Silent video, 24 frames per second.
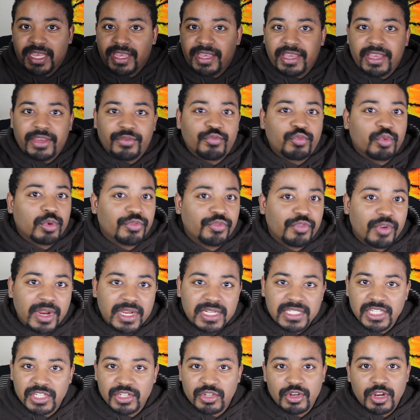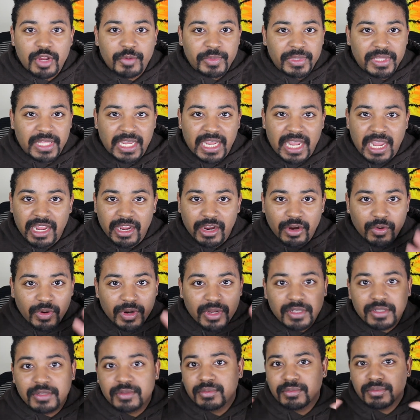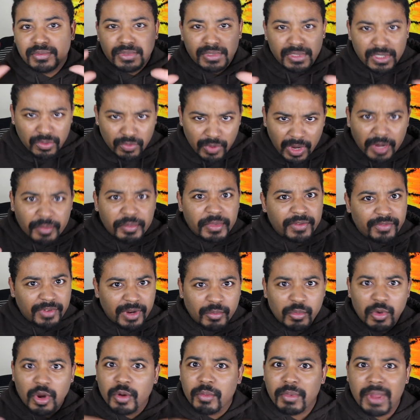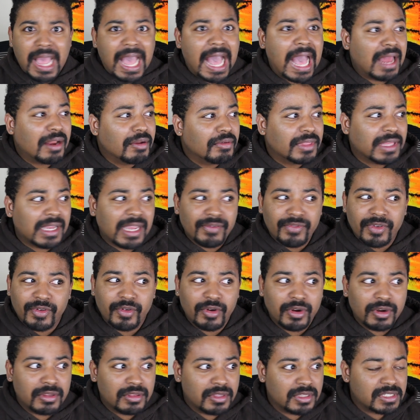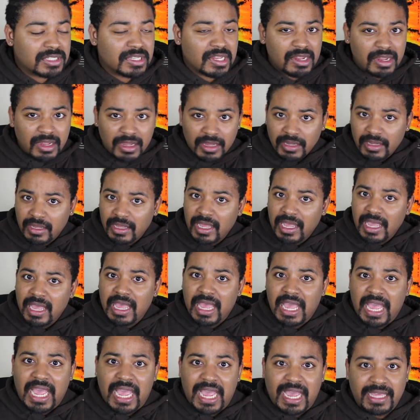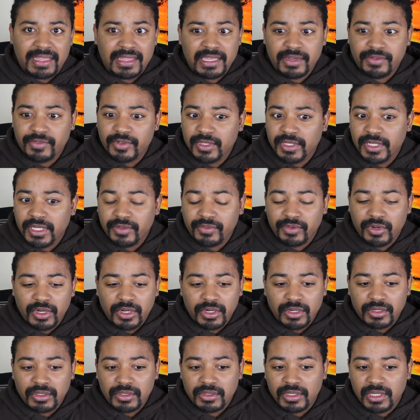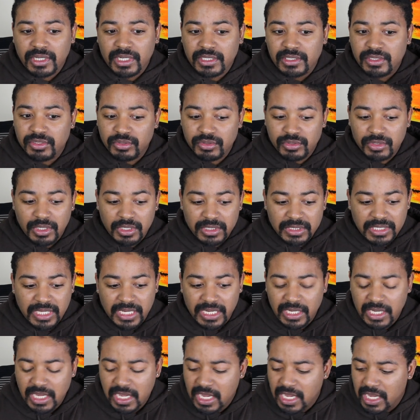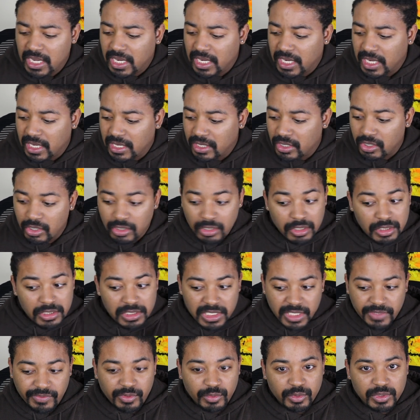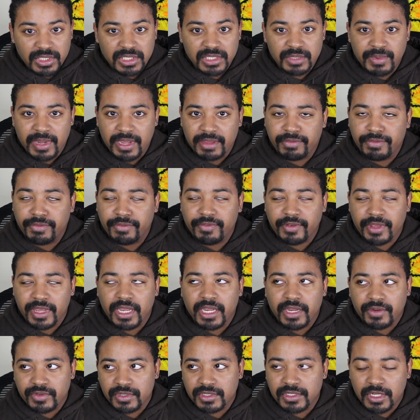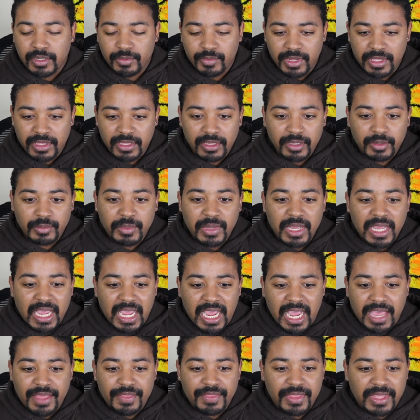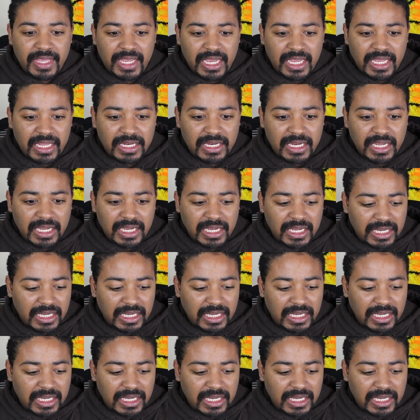if we're friends and you know me, like, IRL, correct me if I'm wrong. I don't think I've ever heard this song. I think I've only ever heard, like, two songs. Like, Girl on TV, which is my favorite song by them. And then,